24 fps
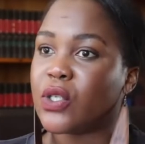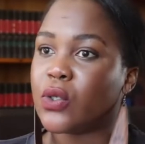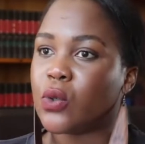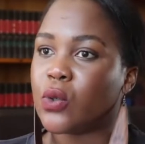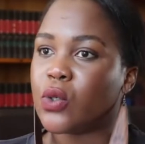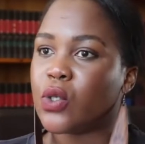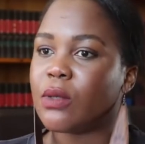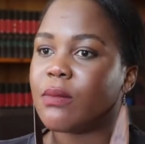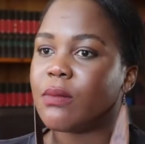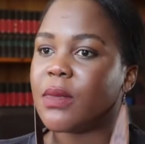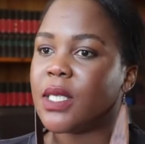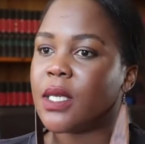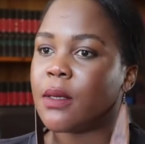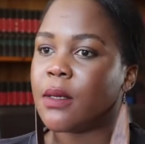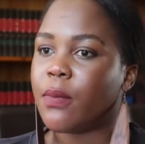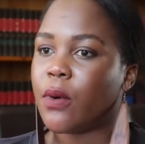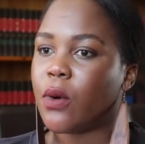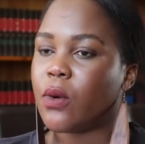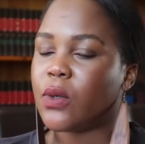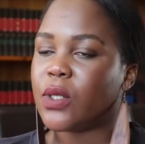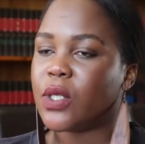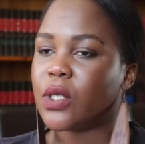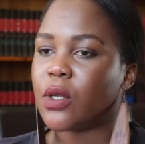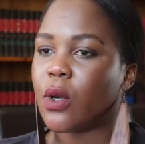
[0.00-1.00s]
a social media
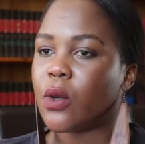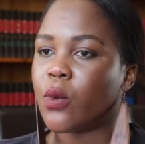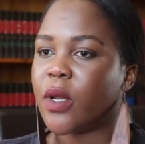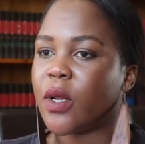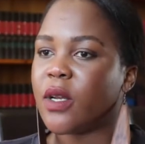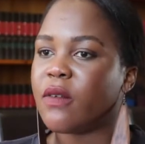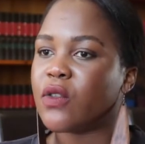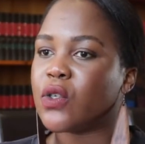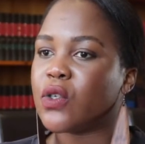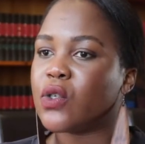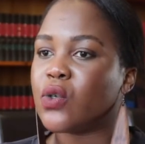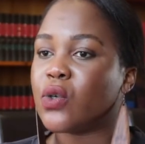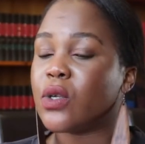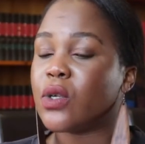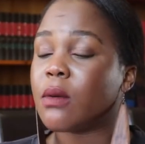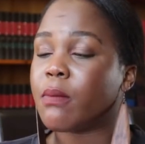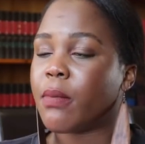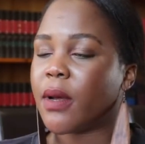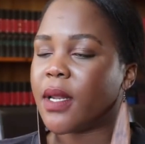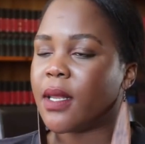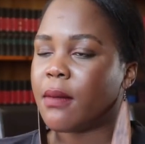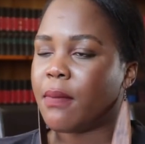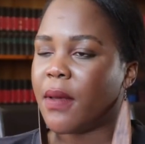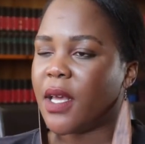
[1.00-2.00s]
post on one of the
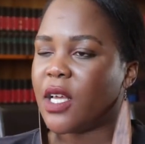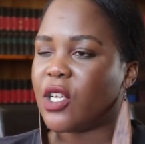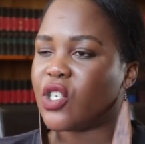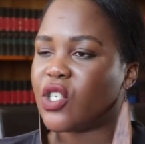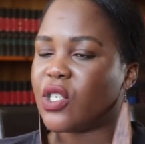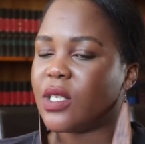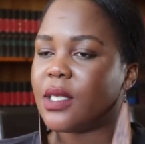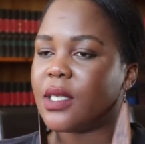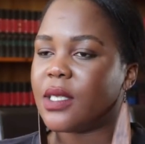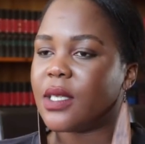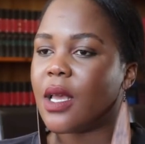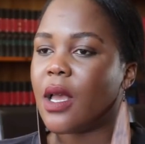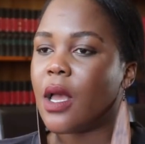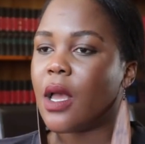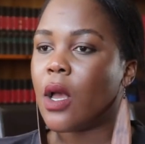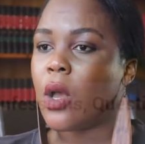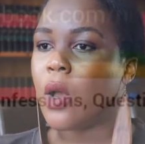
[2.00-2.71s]
student body pages,